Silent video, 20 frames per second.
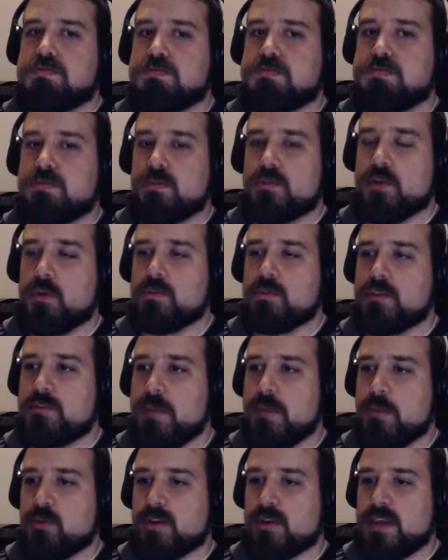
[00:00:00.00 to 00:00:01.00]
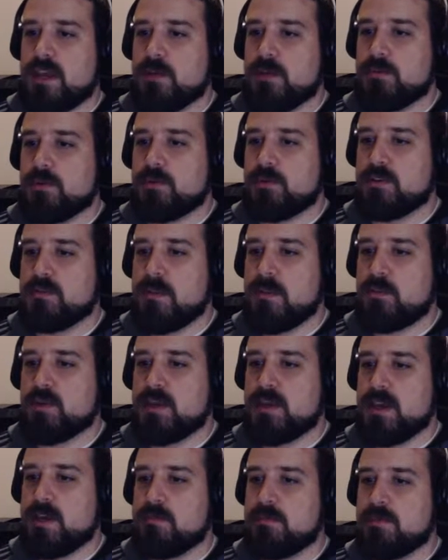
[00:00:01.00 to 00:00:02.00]
Don't do the memory game. Don't do the memory
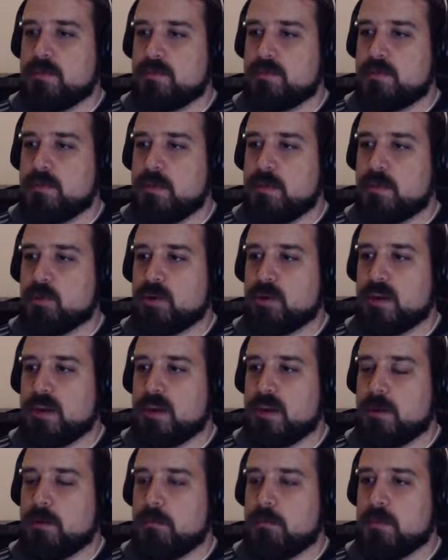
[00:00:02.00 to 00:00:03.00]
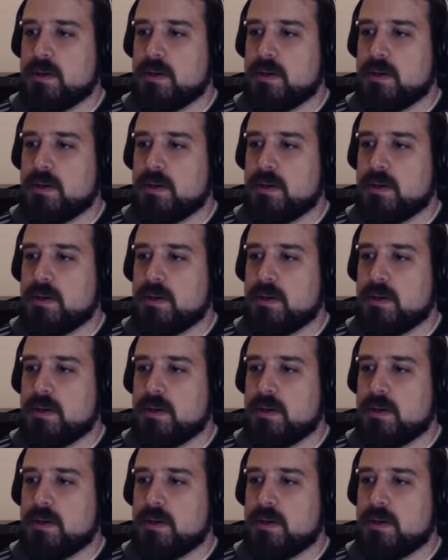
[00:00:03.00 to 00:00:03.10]
game. Don't do the memory game.